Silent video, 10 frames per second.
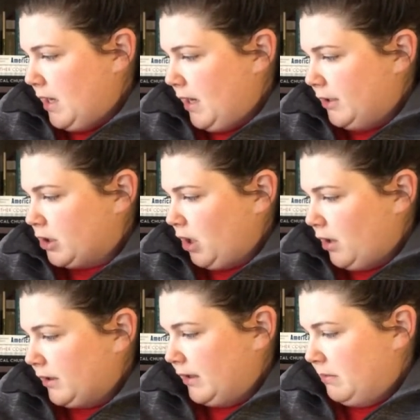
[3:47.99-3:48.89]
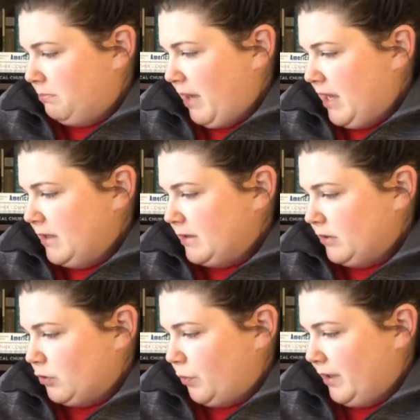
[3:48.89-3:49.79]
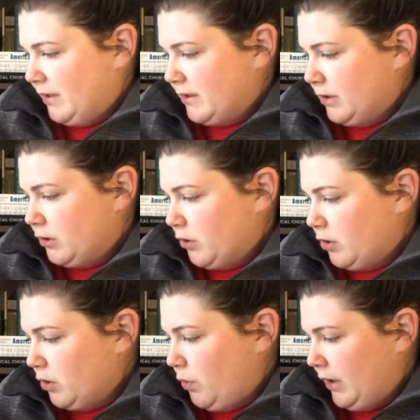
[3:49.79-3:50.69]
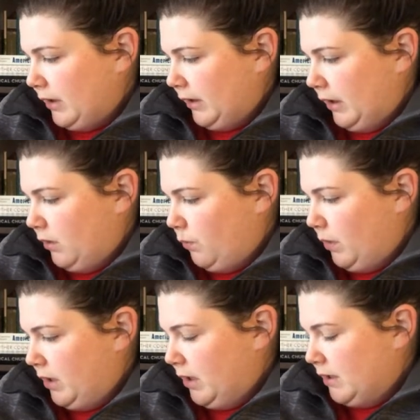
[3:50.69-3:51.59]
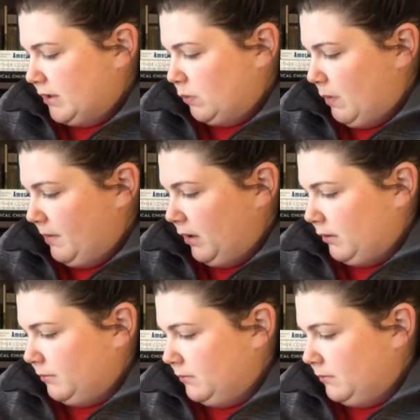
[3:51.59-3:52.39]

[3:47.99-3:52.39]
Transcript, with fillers: A shark can bend and twist to turn quickly when it is swimming.